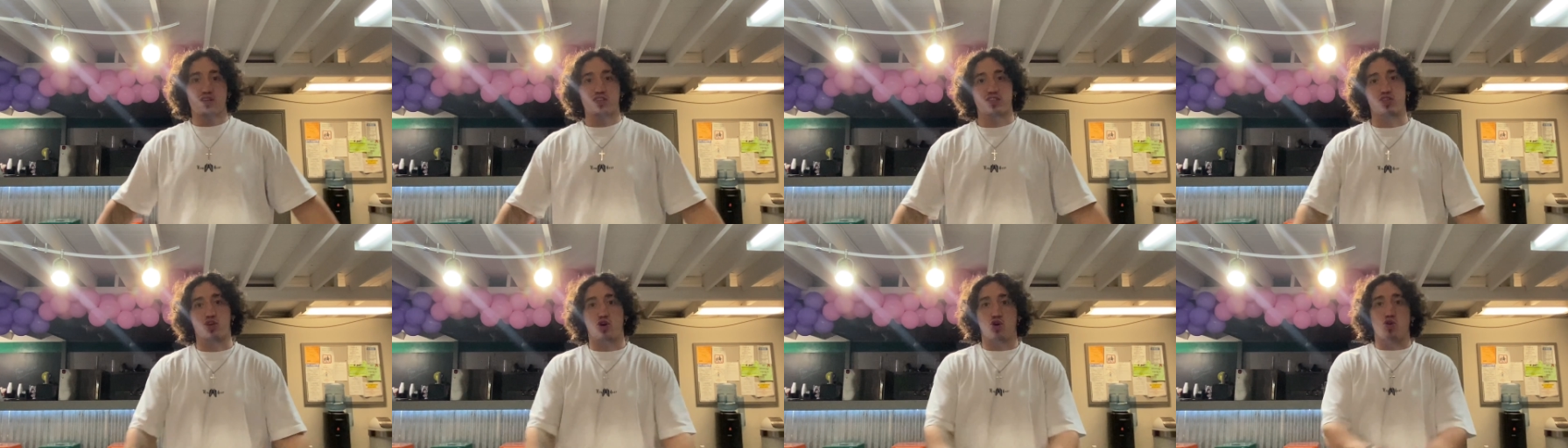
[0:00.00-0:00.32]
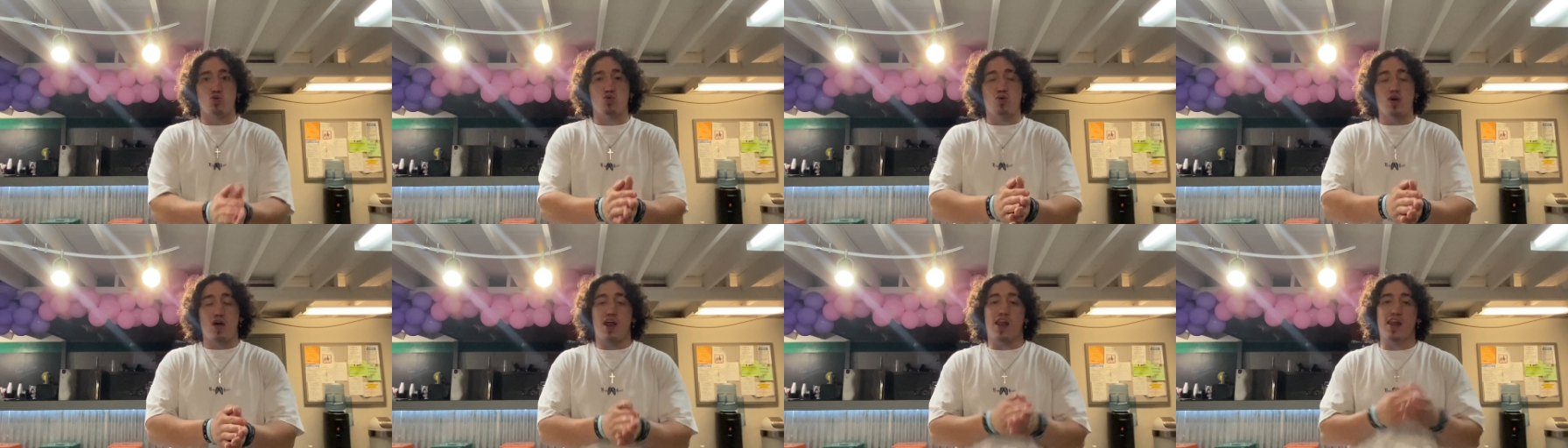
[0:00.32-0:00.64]
So
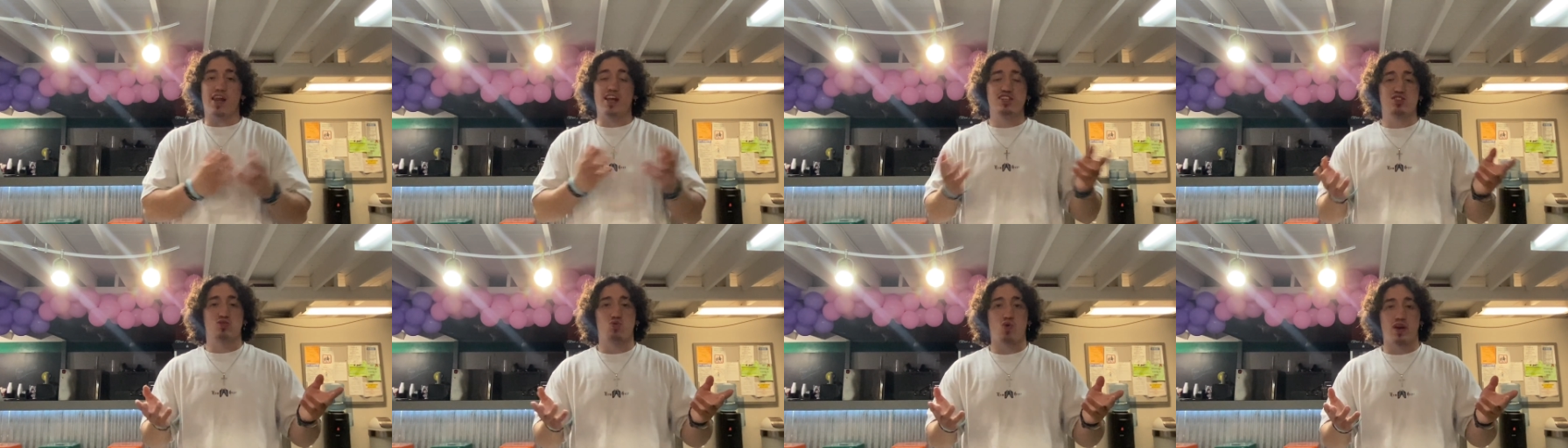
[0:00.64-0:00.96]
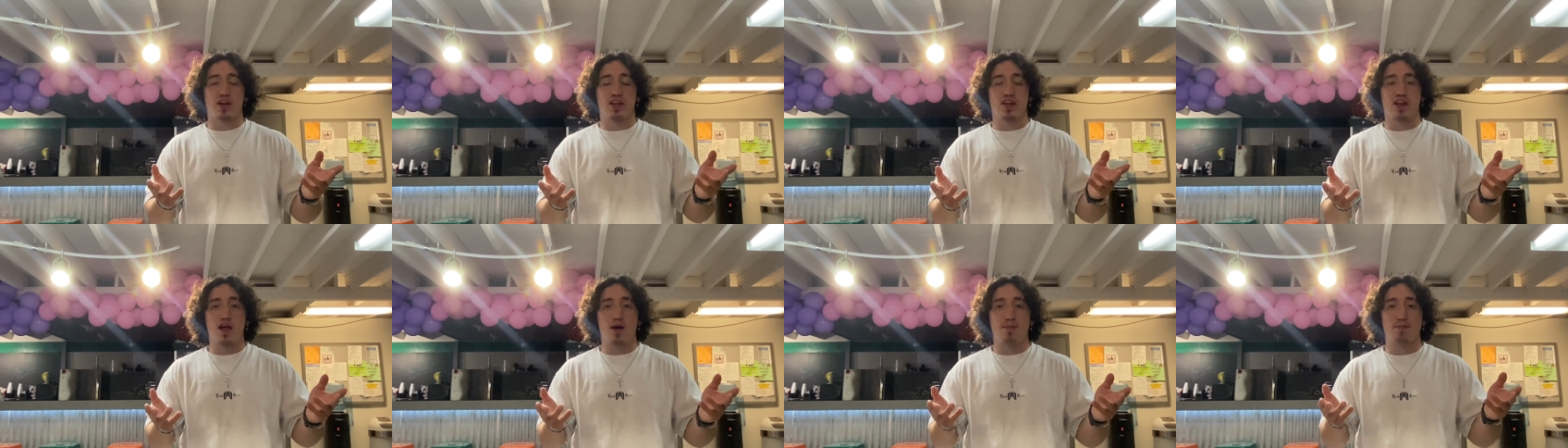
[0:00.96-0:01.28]
let's run
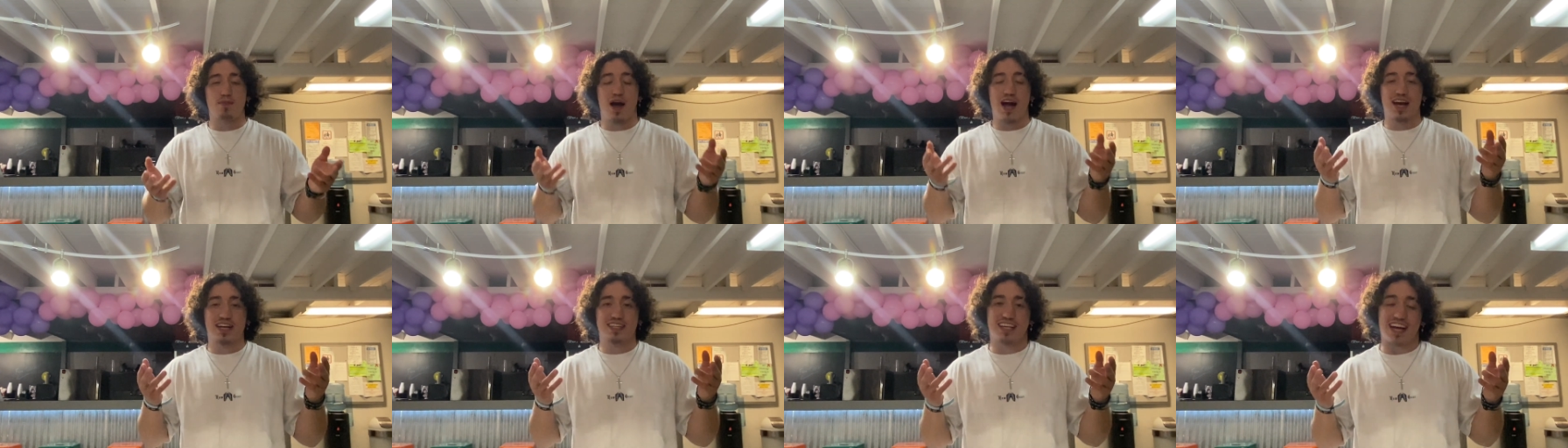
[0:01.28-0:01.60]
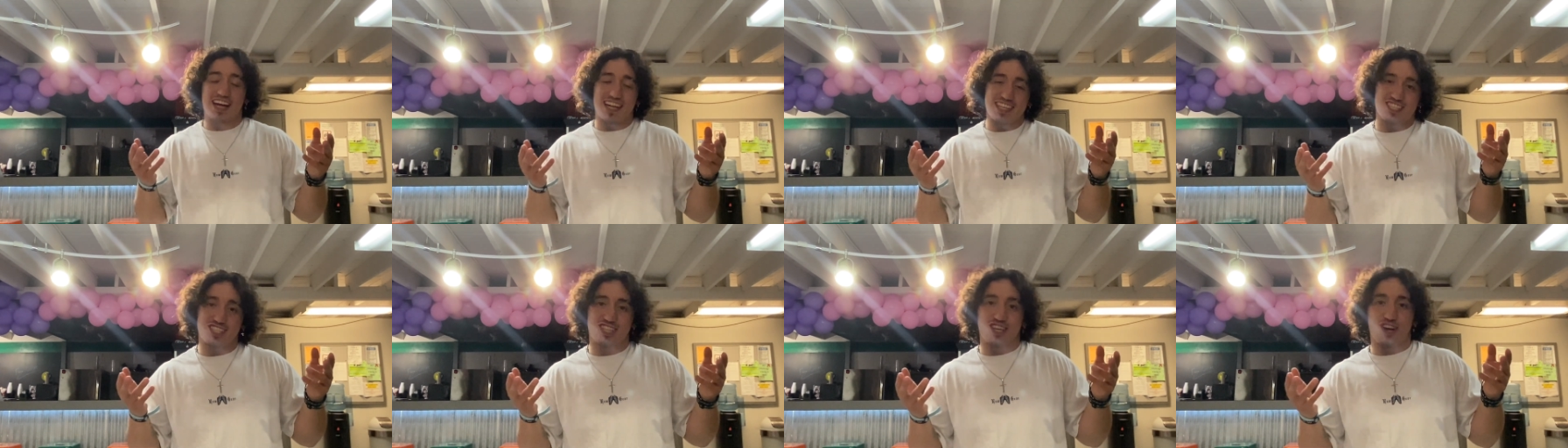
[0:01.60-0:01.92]
it up. I
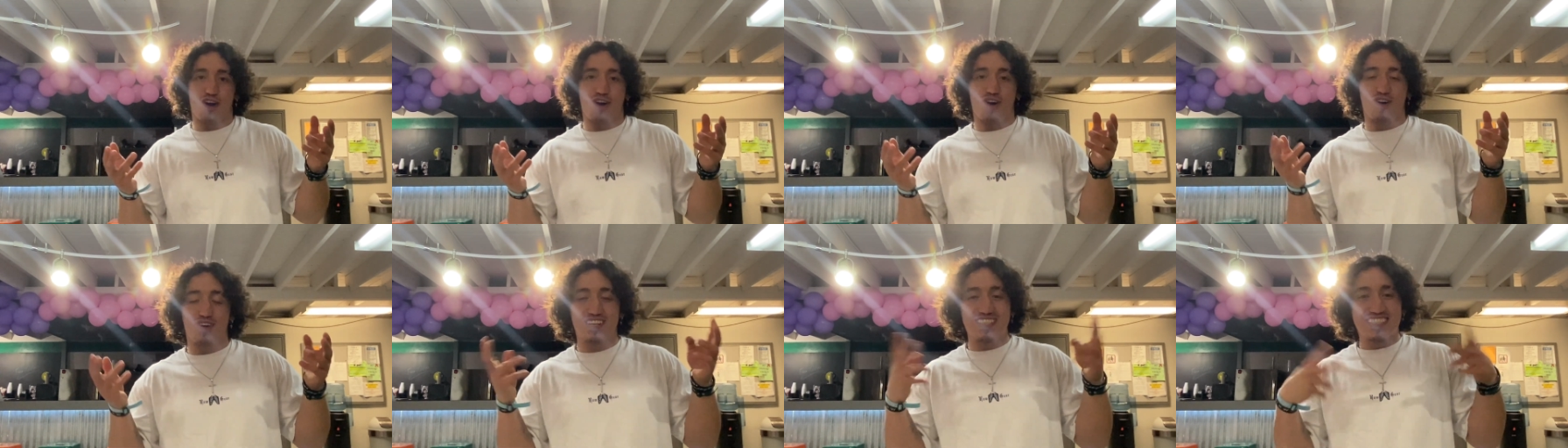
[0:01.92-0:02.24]
got y'all.